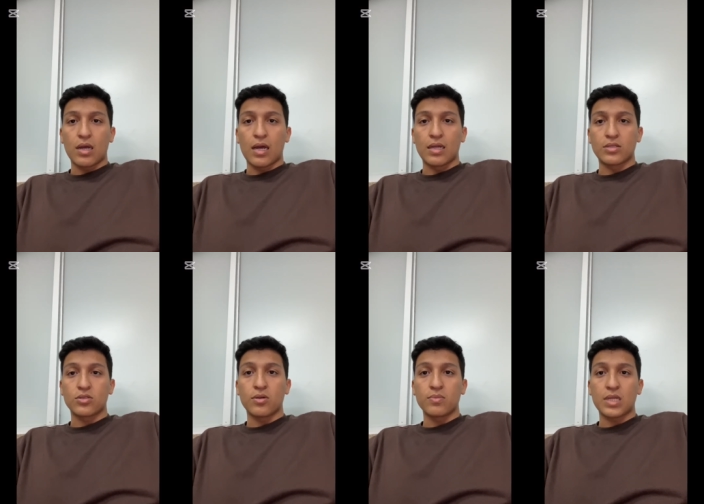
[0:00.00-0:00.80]
and
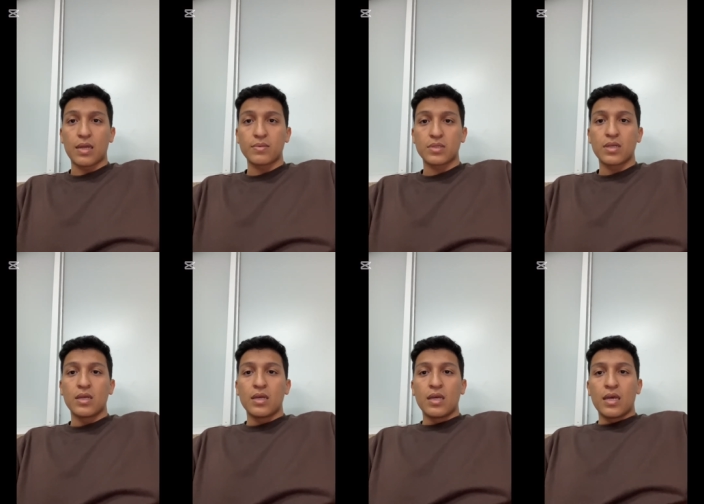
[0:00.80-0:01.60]
sometimes
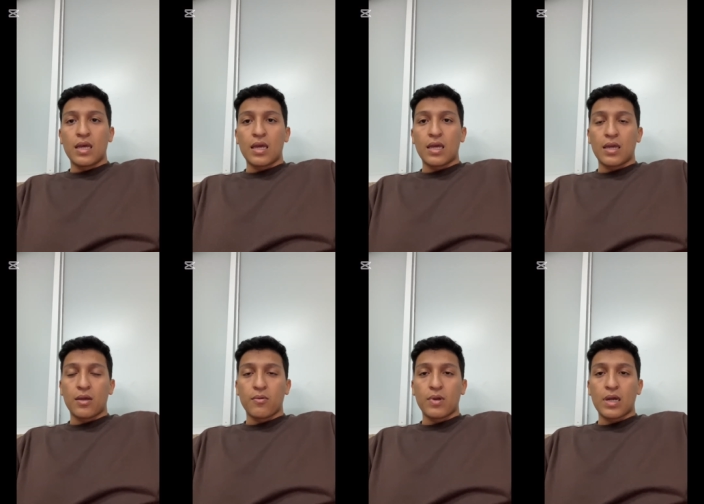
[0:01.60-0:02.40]

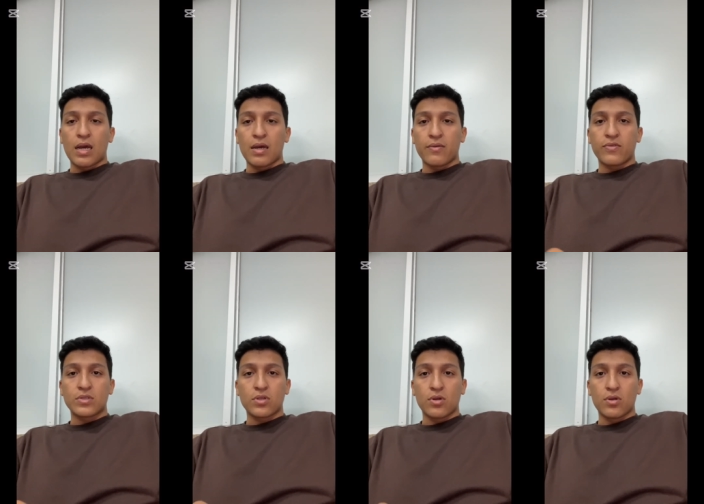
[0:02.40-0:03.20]
we have
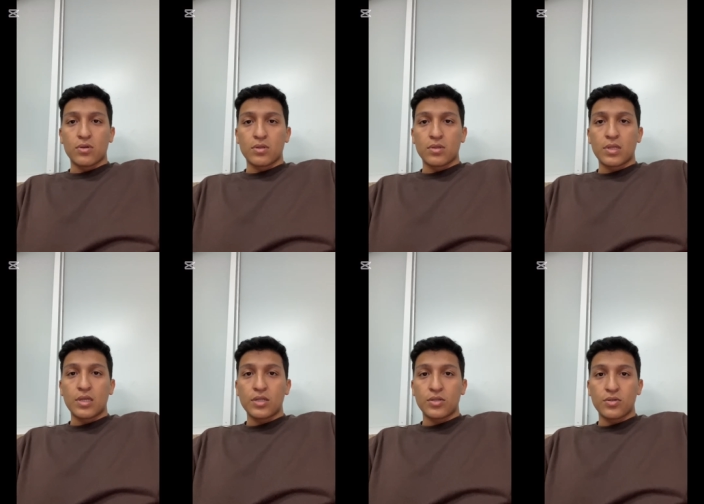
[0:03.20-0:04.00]
some
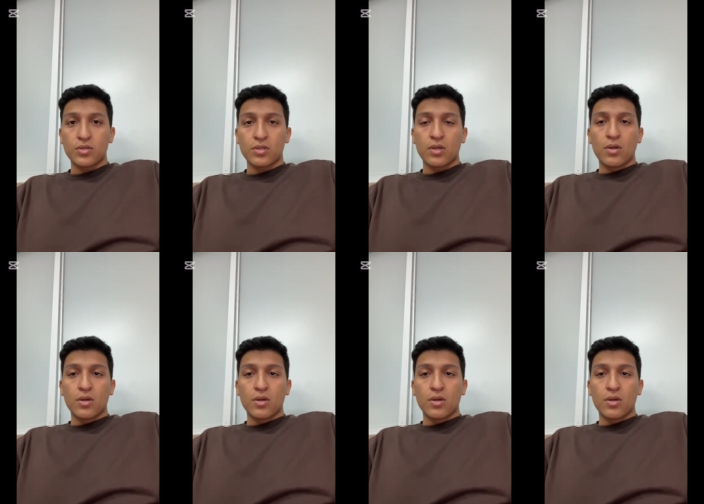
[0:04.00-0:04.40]
issues